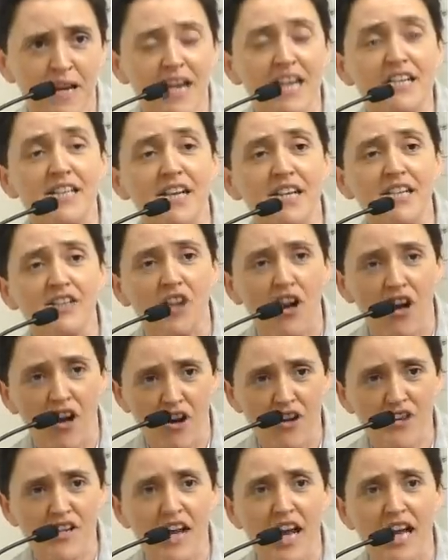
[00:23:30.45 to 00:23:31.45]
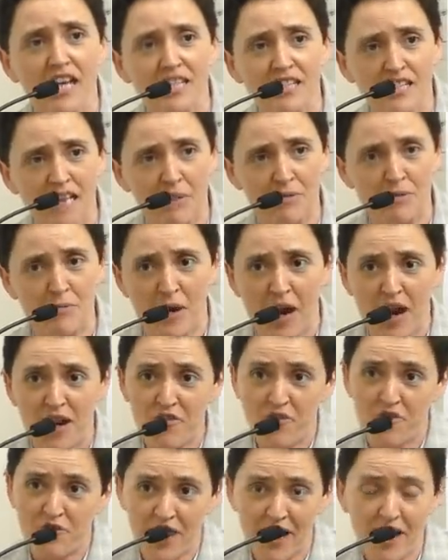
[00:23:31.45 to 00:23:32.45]
It is unacceptable.
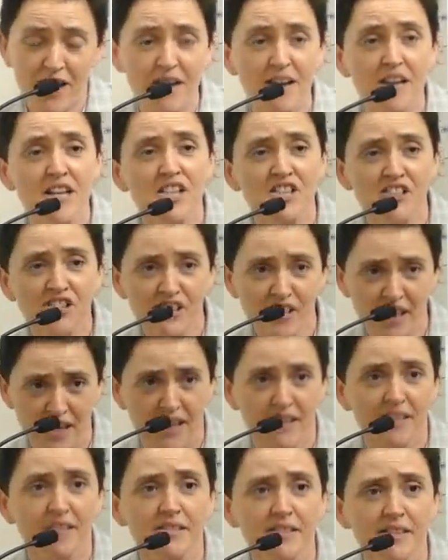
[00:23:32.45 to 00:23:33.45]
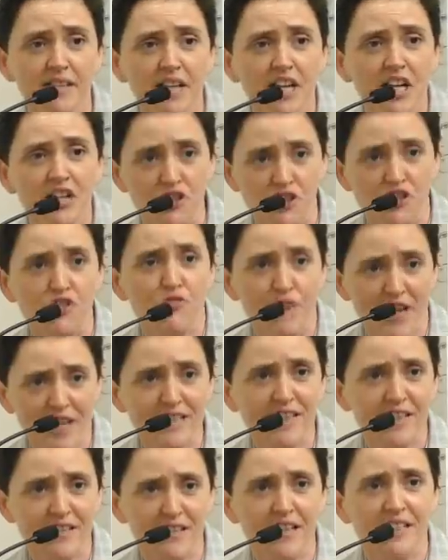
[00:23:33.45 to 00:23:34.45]
I feel sick just
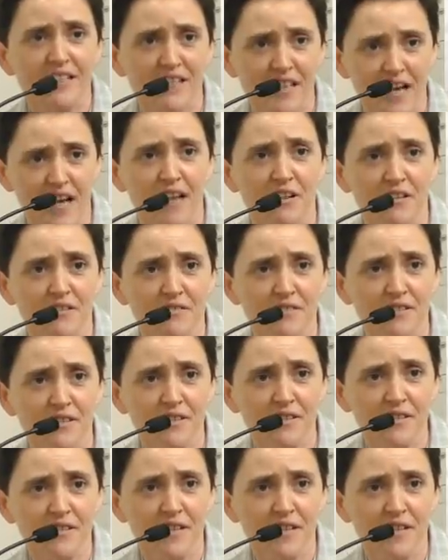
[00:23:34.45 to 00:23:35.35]
reading this out.